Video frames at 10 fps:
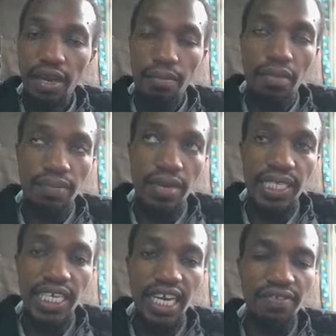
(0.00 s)
but
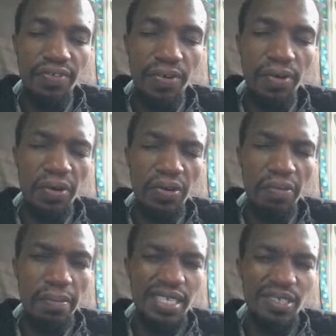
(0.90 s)
basically for
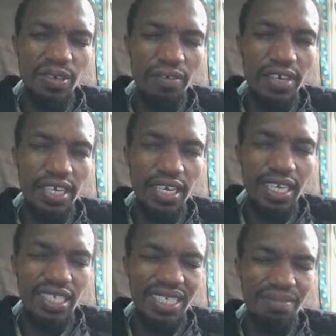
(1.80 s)
maze solving,
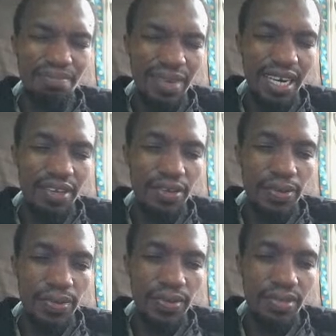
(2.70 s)
it's better you
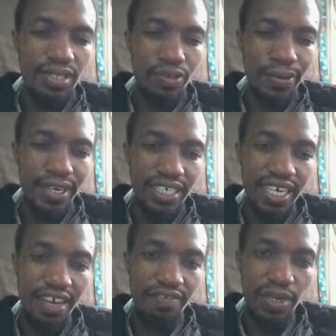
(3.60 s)
use 2-wheel
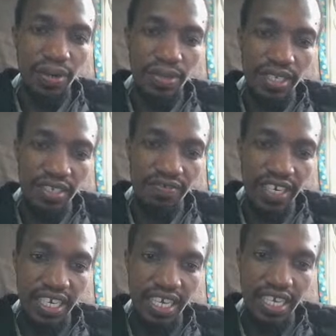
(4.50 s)
drive because it's
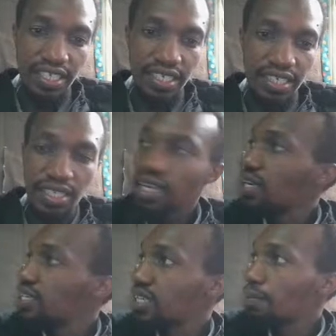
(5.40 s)
very easy,
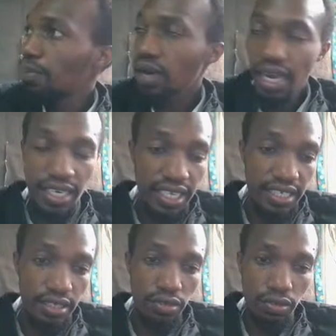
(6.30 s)
simple and
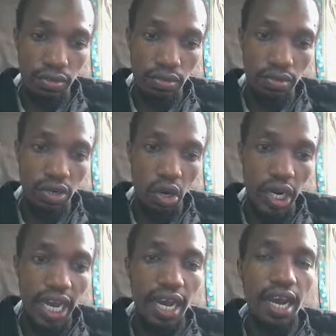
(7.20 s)
easy to
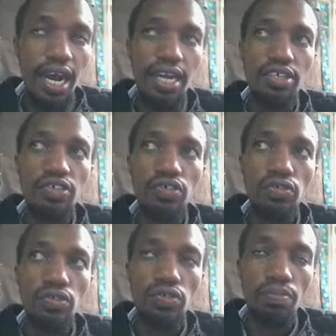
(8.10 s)
corner and to
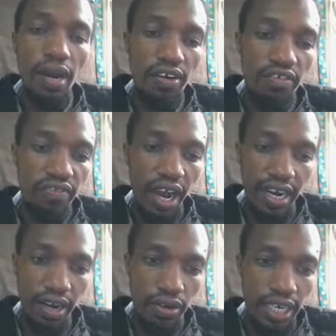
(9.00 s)
maneuver
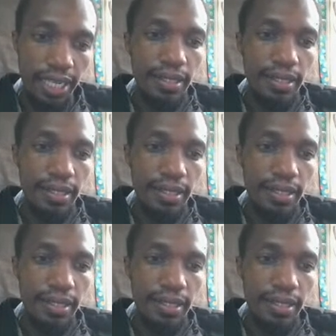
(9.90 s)
around.